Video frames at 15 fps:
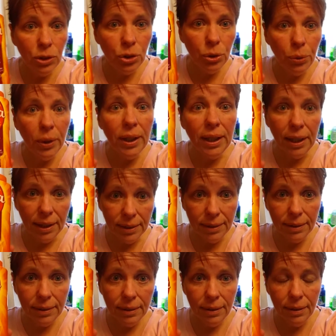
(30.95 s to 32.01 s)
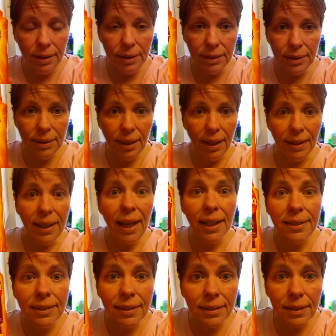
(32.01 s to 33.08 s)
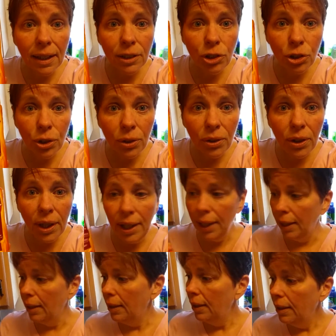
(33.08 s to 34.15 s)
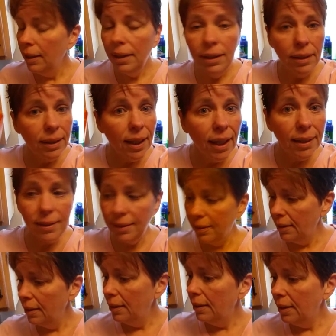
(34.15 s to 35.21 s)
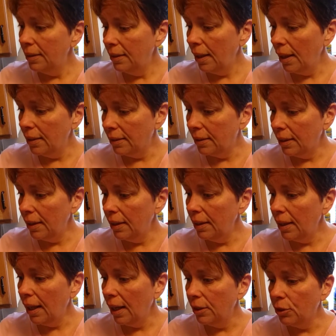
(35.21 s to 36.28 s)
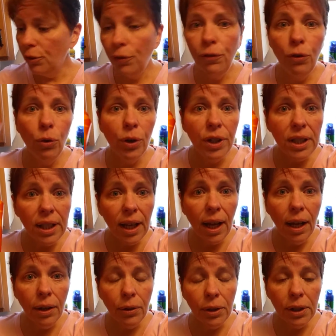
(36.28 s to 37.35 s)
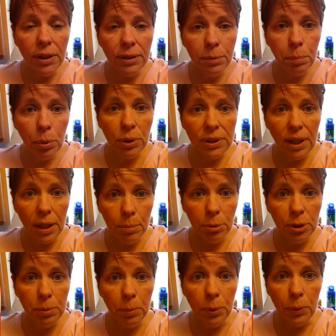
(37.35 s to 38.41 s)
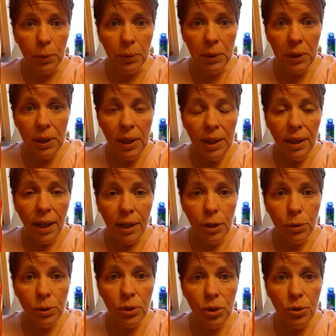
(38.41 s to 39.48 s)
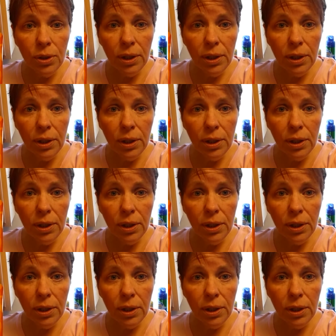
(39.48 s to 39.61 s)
do this instead. Yes, it's got sugar in it. Yes, it does. It has 40 calories per tablespoon. I use 2